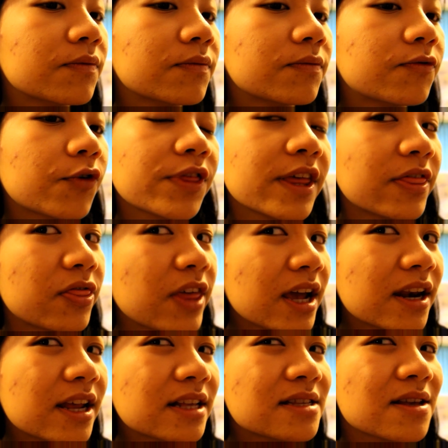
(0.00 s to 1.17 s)
for the
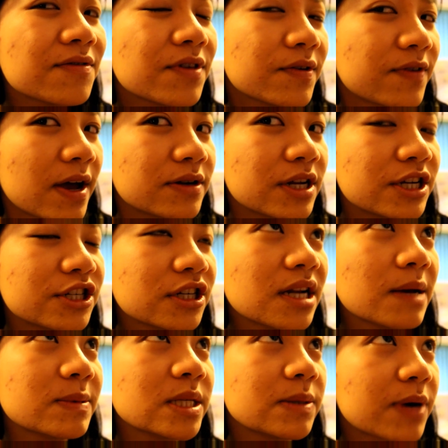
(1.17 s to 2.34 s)
thickness of the foundation,
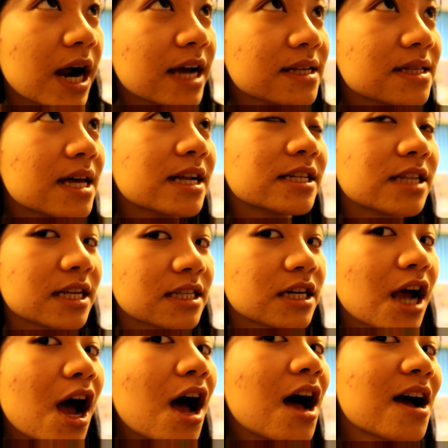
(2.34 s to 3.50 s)
I'm surprised that it doesn't
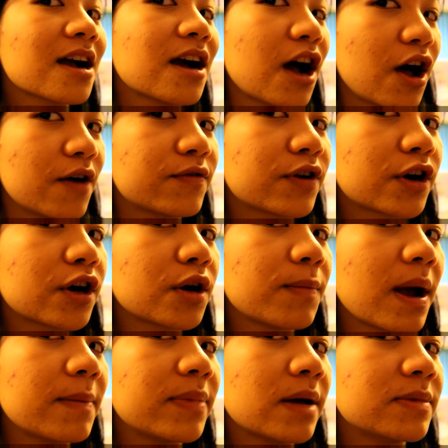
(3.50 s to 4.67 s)
cover
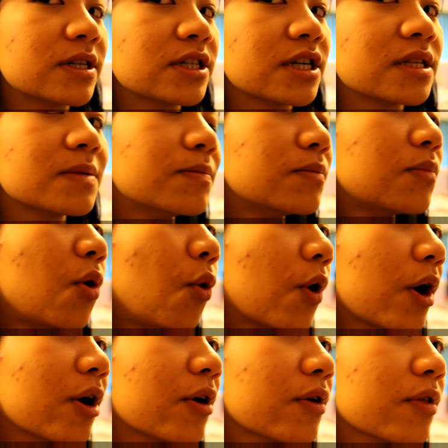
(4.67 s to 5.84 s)
my blemishes
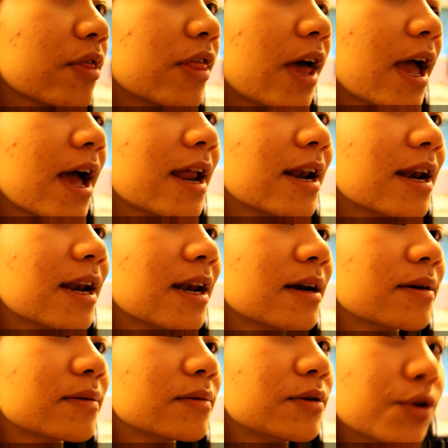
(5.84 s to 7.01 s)
more than
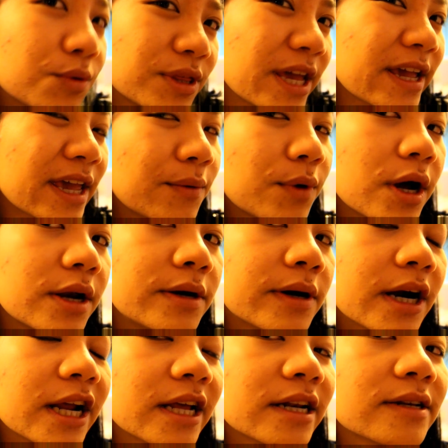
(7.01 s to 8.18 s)
you think it would,
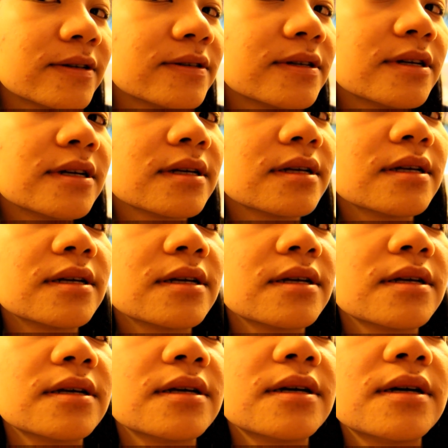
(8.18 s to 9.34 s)
right?
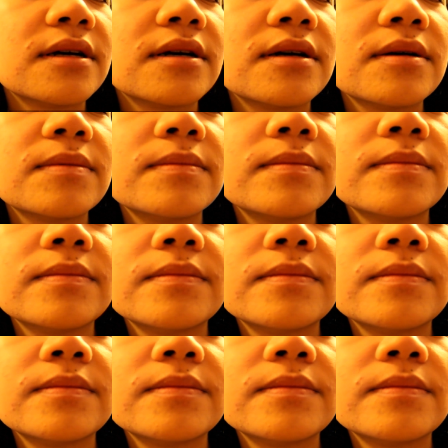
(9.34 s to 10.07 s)
And